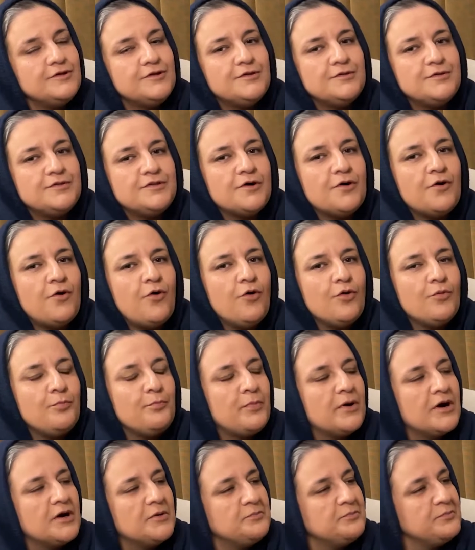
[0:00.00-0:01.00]
the whole
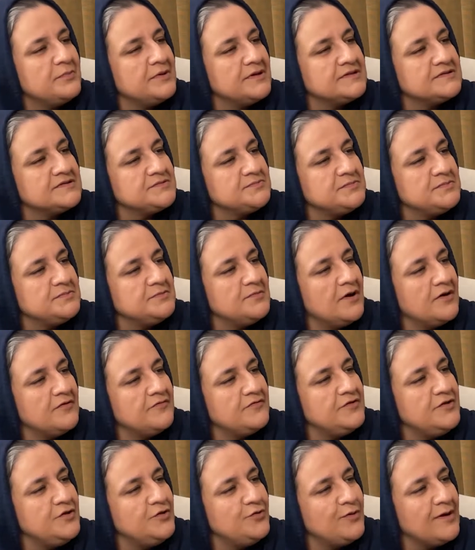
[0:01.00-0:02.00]
purpose of
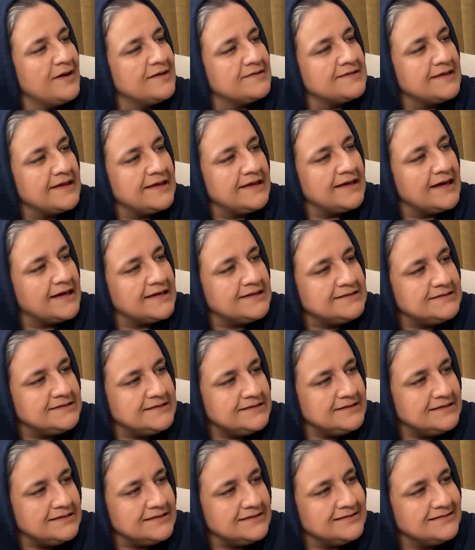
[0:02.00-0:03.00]

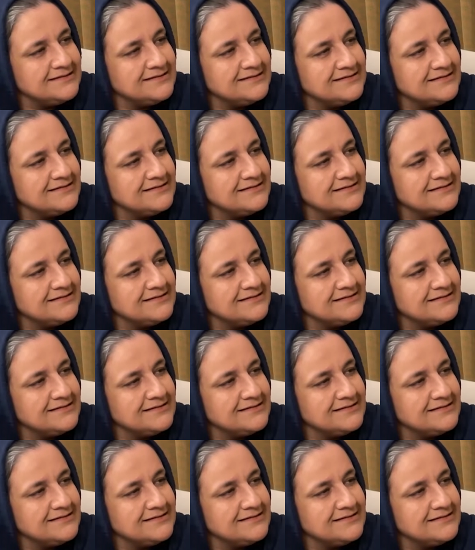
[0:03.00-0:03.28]
USAID,